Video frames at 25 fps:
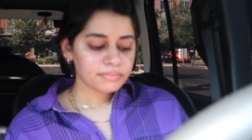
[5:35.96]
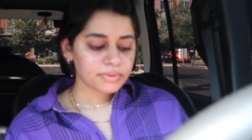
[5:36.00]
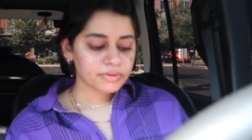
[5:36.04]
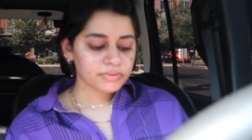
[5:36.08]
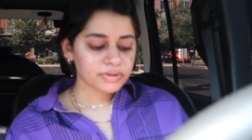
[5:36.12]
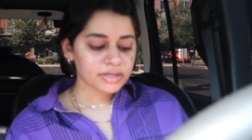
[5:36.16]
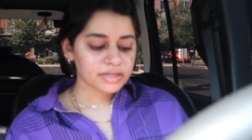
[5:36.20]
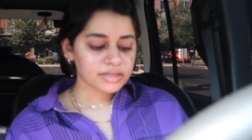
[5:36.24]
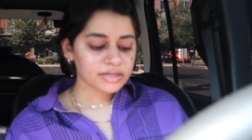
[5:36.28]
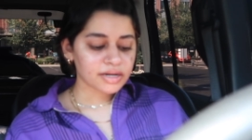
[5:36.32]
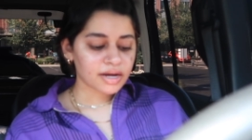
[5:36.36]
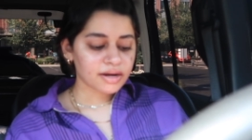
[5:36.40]

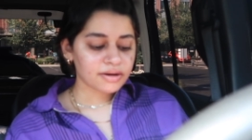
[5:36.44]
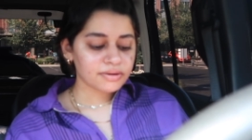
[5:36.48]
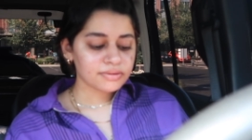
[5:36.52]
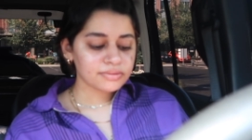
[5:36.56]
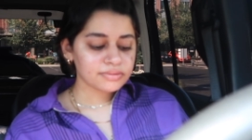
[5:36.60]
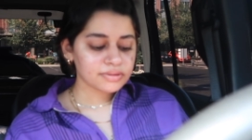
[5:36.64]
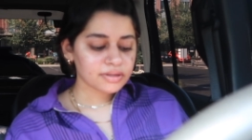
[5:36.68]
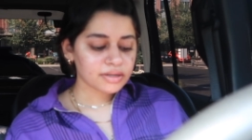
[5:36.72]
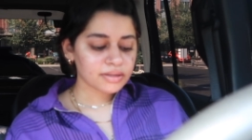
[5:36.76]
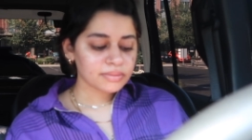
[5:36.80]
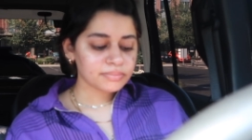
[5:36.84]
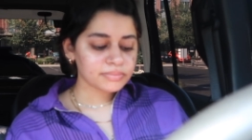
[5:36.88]
but right now
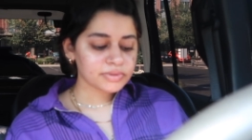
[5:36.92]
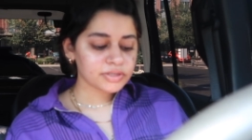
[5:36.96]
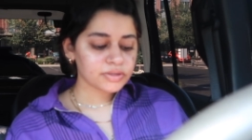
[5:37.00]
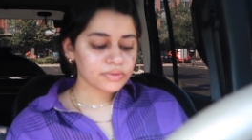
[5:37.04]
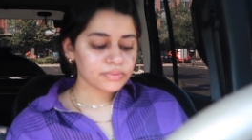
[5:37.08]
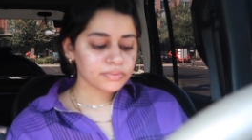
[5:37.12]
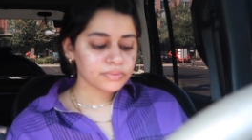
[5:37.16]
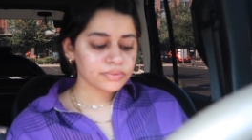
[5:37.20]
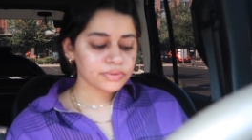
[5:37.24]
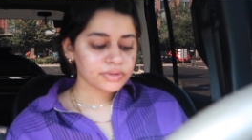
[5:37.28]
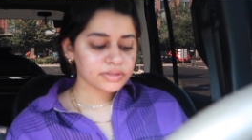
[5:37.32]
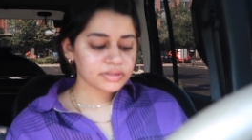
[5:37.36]
I'm
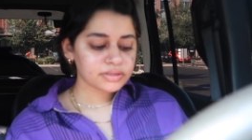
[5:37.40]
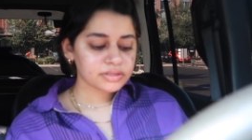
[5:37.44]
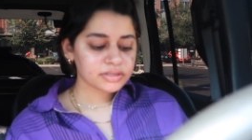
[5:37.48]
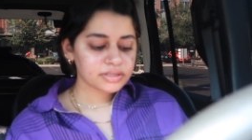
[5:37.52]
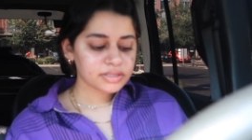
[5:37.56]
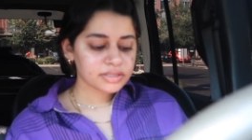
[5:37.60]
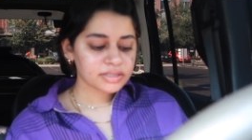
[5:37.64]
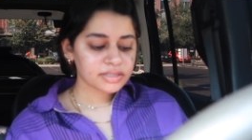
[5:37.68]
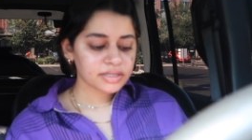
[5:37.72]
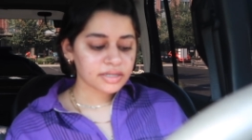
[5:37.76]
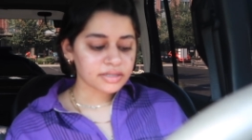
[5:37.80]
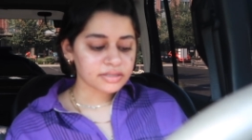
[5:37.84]
going
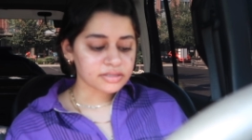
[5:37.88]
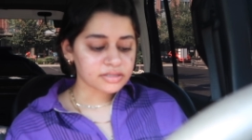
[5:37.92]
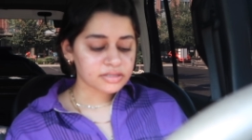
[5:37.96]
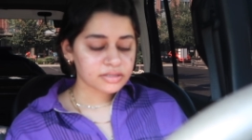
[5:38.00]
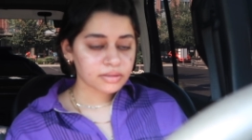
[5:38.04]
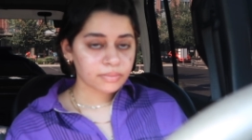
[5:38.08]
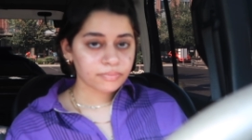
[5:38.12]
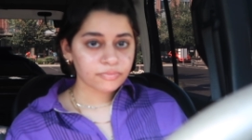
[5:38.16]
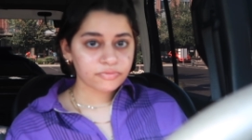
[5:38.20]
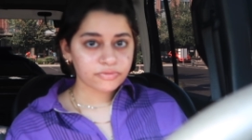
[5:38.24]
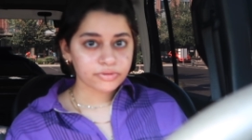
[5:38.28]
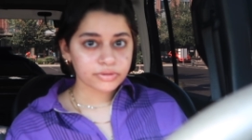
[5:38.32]
to get
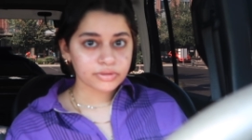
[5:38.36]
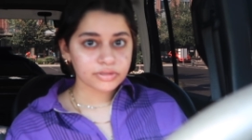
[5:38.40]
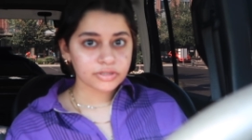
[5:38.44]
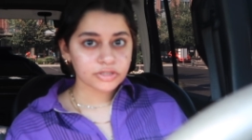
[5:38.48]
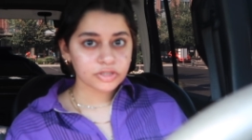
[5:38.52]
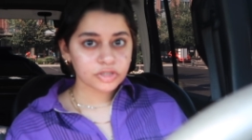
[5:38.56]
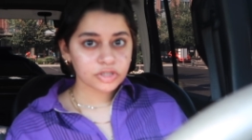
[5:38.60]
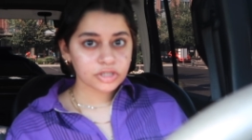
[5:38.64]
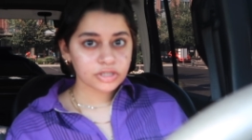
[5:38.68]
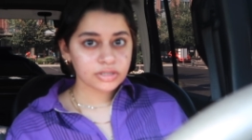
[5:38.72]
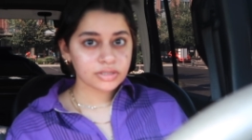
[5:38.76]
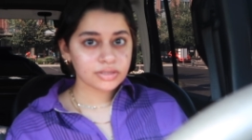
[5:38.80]
some
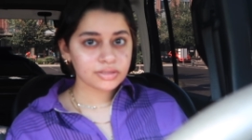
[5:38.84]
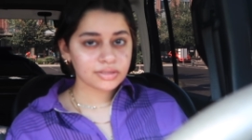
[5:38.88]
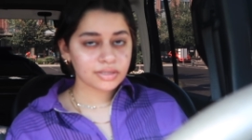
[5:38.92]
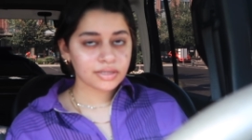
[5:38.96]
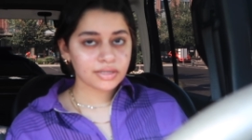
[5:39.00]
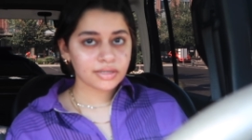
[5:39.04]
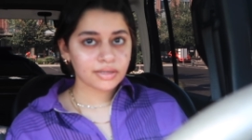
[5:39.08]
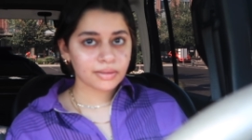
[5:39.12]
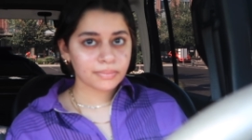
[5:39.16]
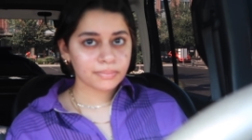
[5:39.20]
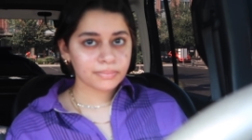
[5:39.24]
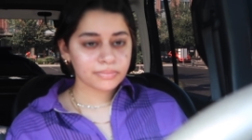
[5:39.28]
furniture
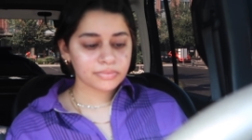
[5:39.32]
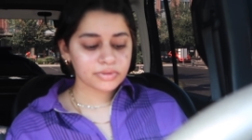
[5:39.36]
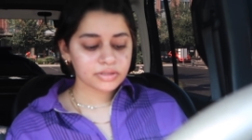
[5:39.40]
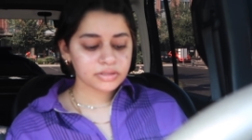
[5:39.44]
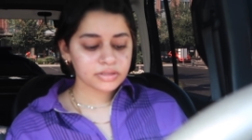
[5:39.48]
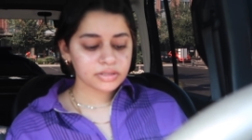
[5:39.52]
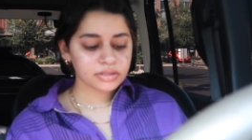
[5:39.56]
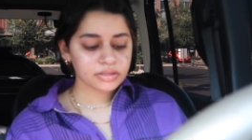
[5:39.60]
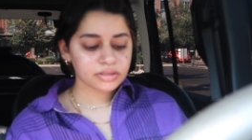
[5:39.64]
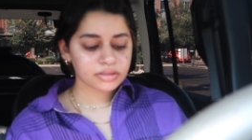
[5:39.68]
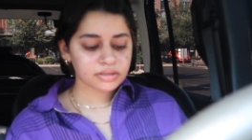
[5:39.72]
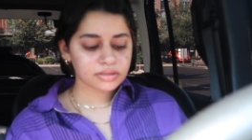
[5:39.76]
and I'm
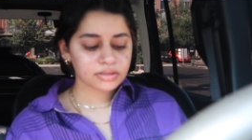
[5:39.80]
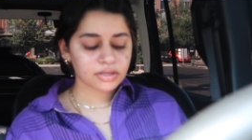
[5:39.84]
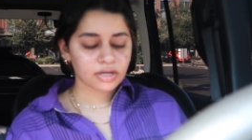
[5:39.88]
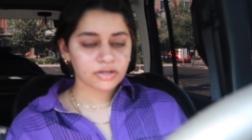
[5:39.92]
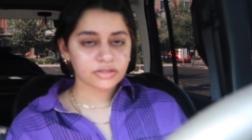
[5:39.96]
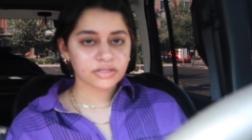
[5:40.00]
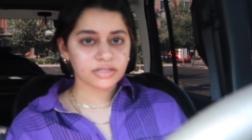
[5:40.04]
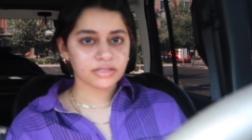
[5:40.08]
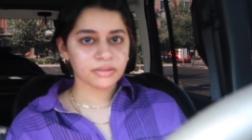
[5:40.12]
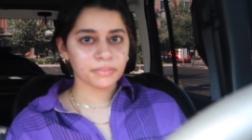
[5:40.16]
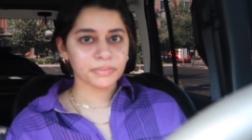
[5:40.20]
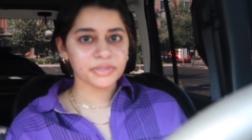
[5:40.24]
really,
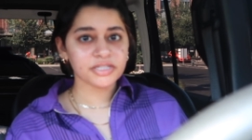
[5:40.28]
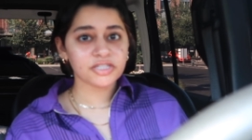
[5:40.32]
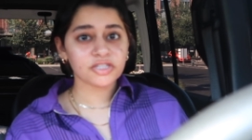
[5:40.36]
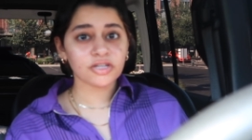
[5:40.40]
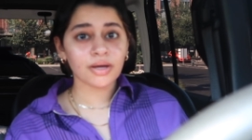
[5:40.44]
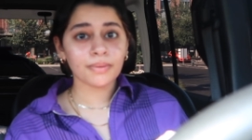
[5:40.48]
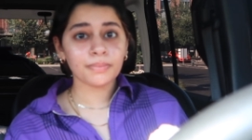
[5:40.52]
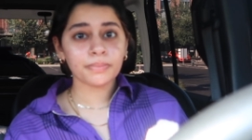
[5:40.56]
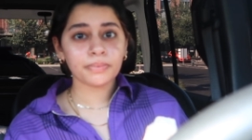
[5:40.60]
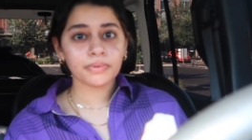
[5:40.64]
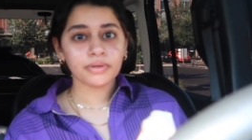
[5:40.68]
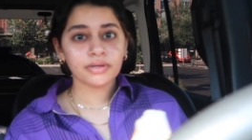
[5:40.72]
okay, let me
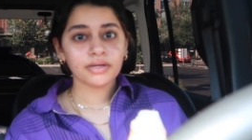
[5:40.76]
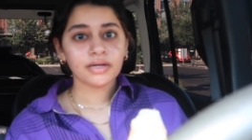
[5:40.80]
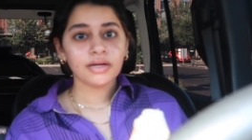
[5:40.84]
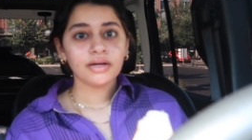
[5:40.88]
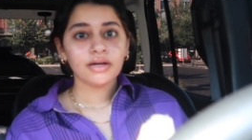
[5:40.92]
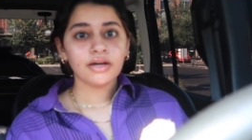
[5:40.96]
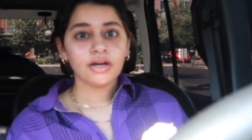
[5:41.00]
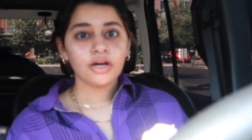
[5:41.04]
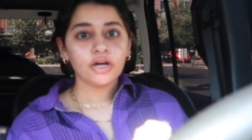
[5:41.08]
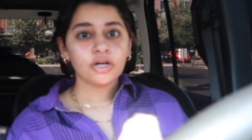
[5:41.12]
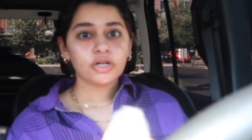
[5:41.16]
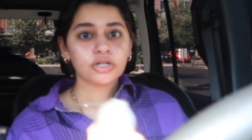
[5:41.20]
stop
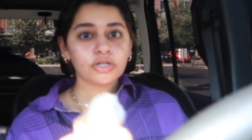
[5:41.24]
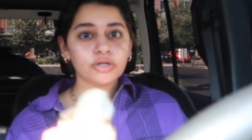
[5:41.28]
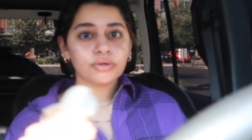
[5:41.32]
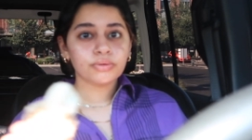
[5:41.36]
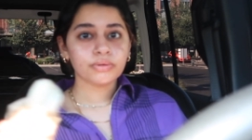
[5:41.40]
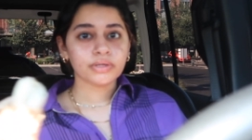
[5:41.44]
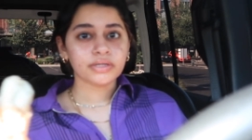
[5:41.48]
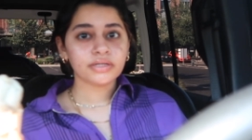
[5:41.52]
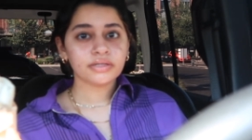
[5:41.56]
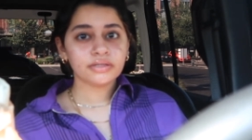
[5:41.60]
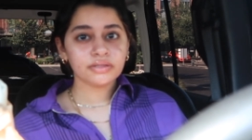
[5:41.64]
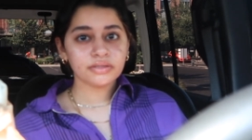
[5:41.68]

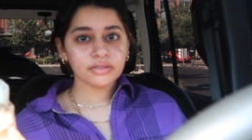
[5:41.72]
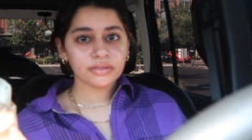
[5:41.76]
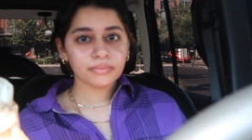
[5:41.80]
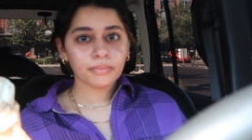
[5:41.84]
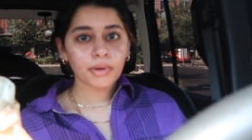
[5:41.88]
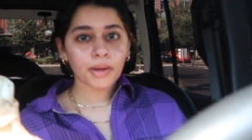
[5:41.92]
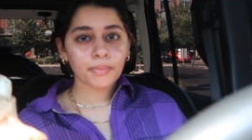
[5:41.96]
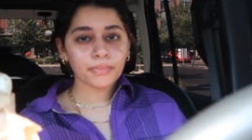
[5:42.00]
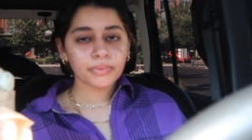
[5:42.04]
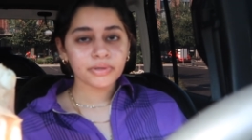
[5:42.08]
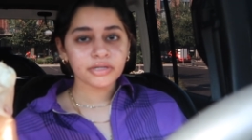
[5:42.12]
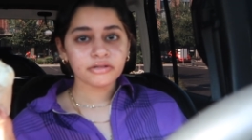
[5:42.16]
crinkling
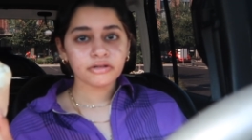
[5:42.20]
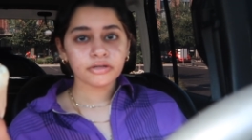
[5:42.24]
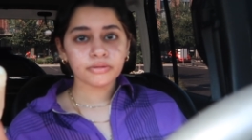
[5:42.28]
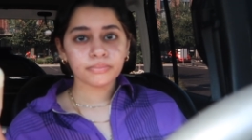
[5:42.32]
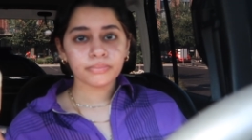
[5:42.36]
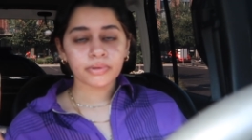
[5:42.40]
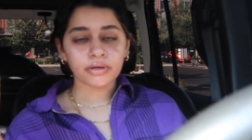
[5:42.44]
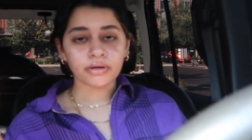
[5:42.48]
my burrito.